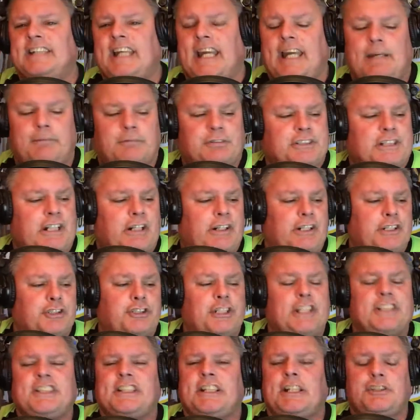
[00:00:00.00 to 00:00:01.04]
Game starring
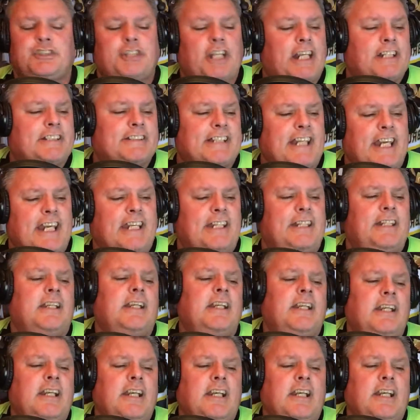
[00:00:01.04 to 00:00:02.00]
Jessica Chastain.